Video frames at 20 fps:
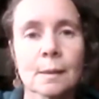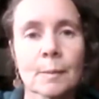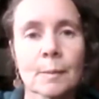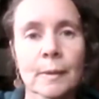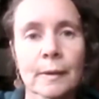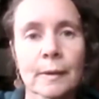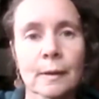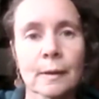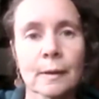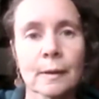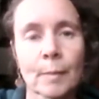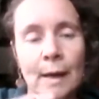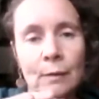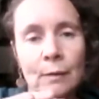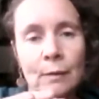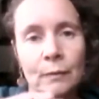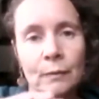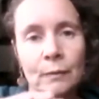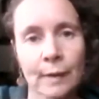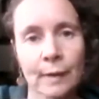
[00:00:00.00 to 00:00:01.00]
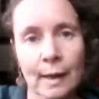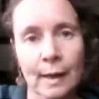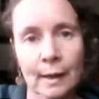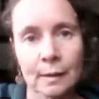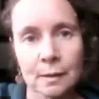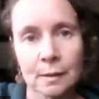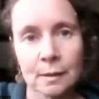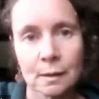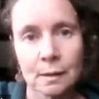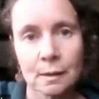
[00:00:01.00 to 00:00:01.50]
because there's something
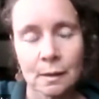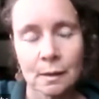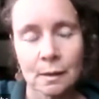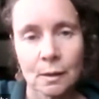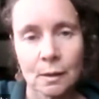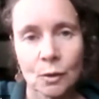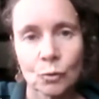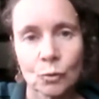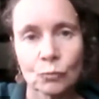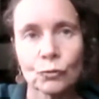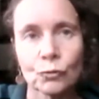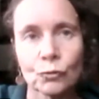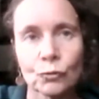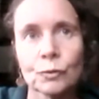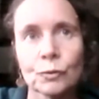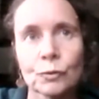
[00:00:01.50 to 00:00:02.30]
about that